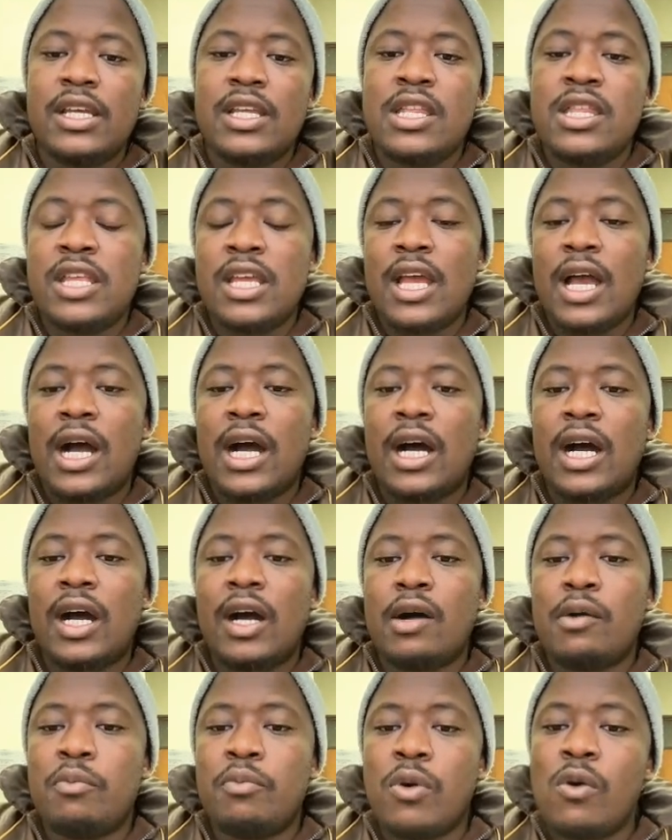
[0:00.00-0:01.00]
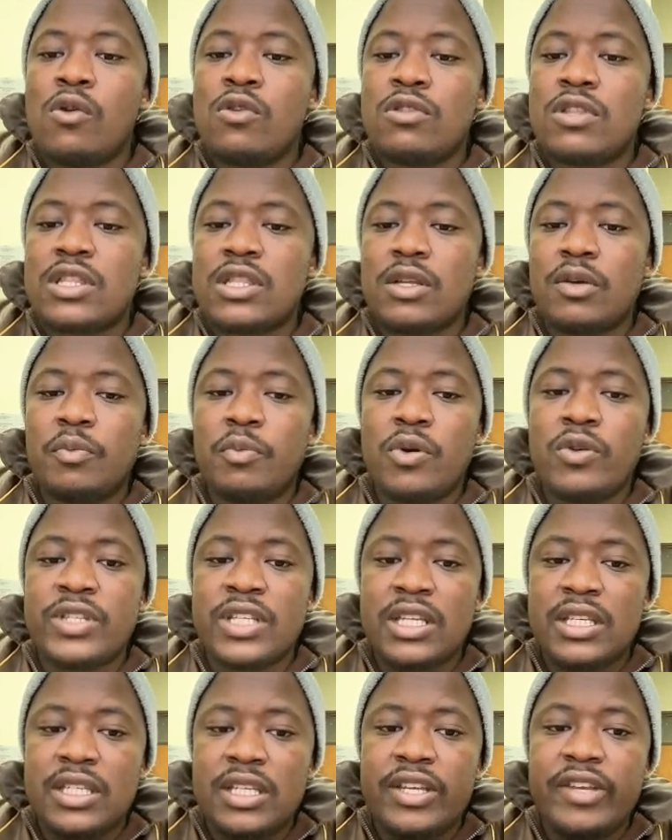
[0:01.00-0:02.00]
they are both
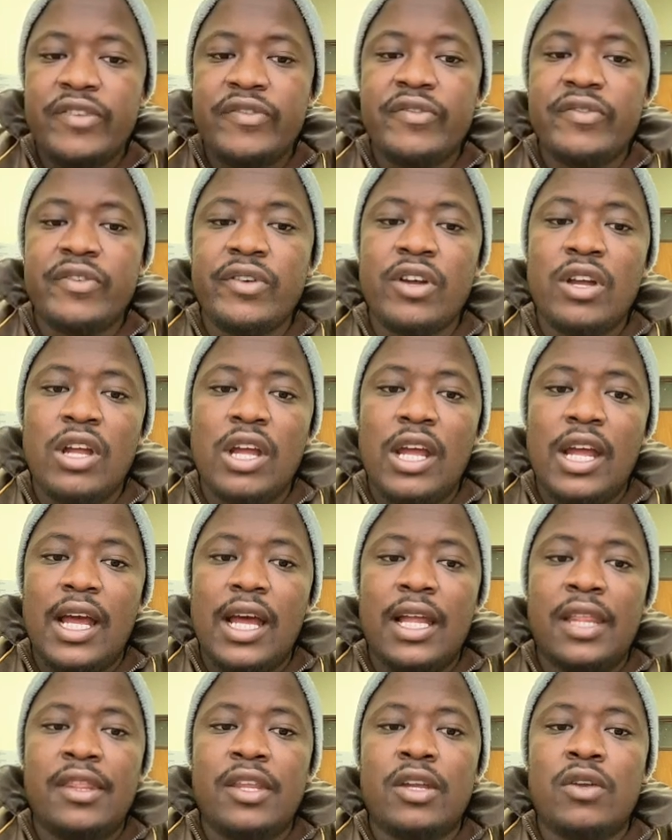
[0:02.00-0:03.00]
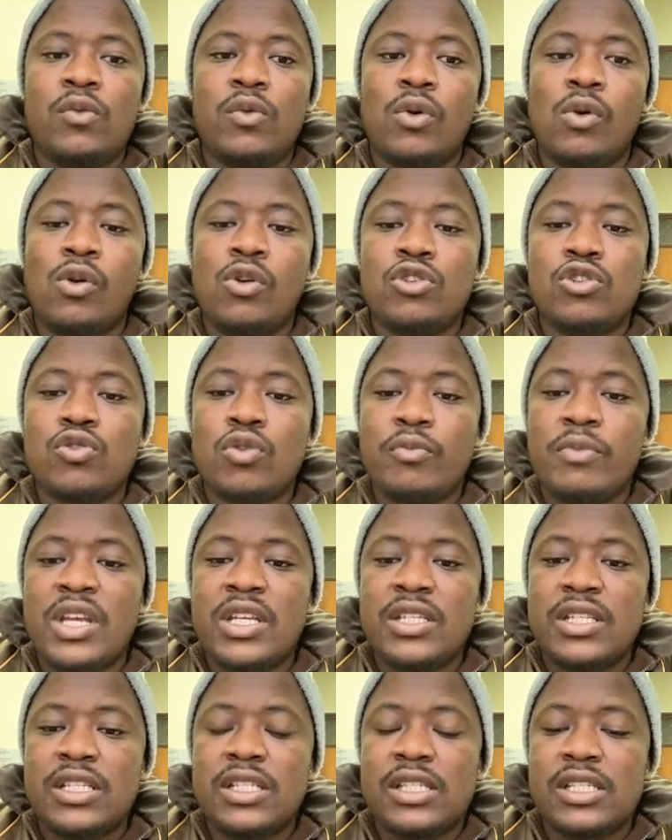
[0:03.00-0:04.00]
positive. And then we also
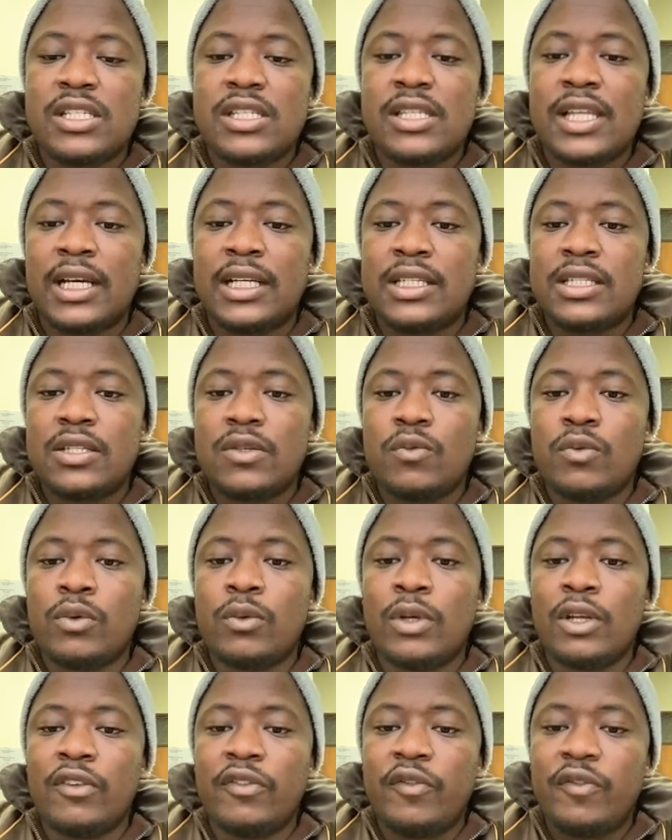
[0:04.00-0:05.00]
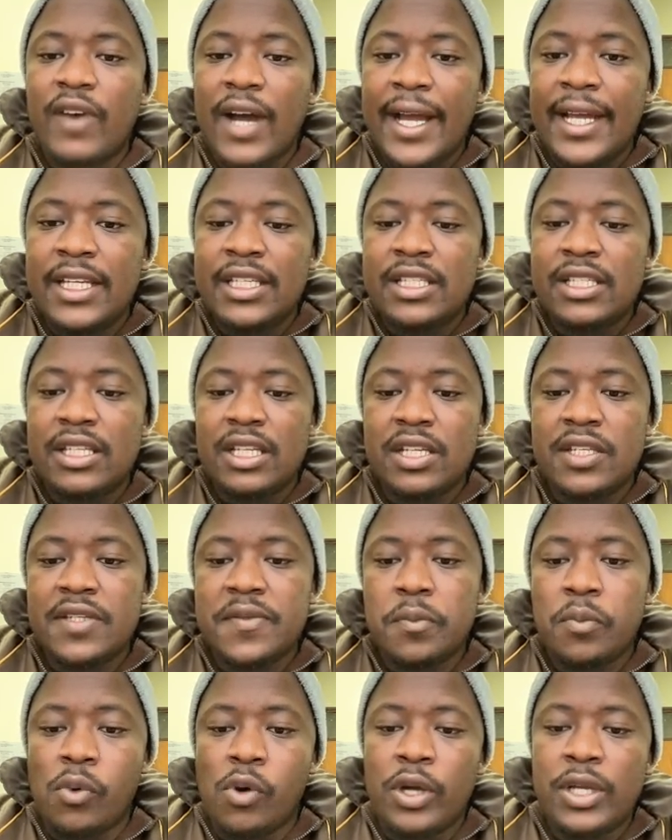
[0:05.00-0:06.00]
mentioned that we will find this
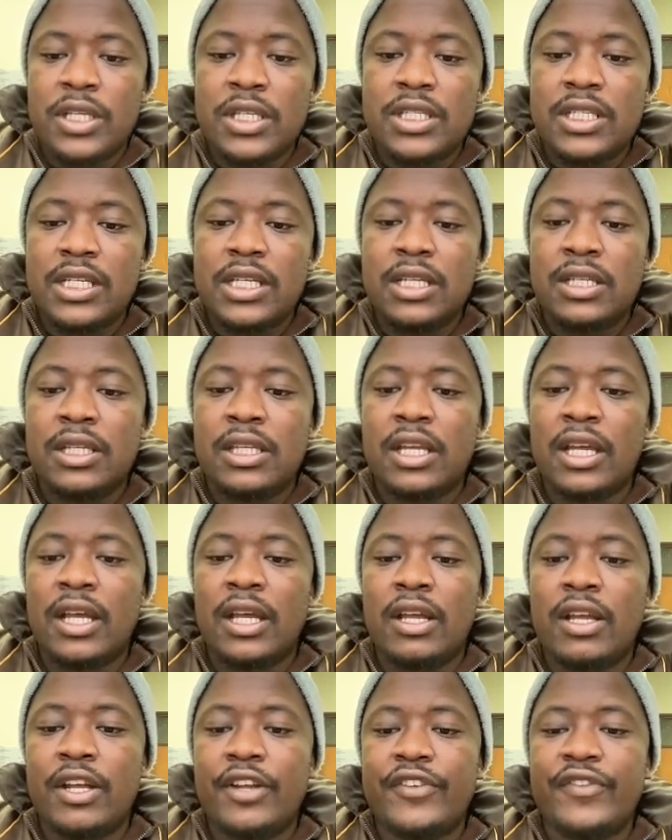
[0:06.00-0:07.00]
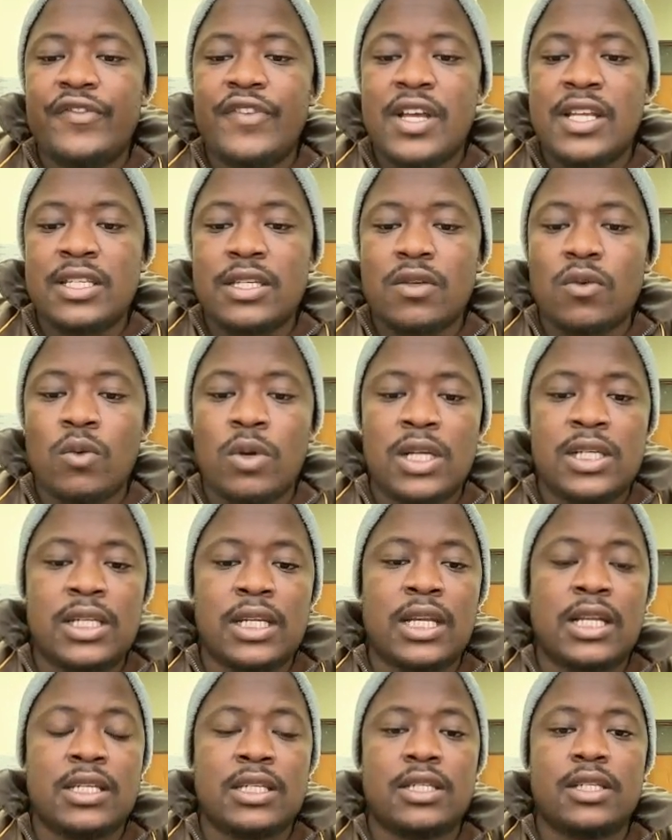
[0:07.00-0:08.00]
point in the first
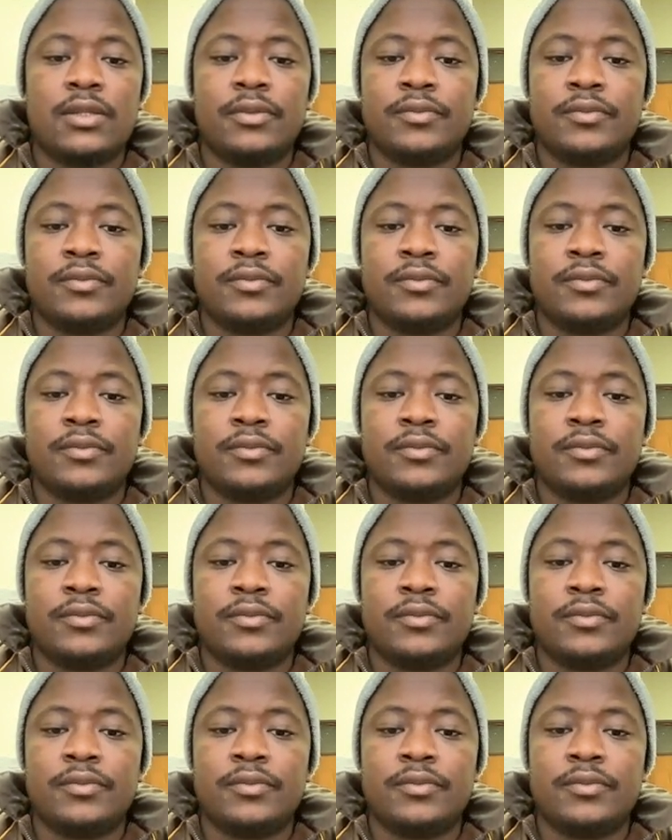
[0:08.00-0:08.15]
quadrant.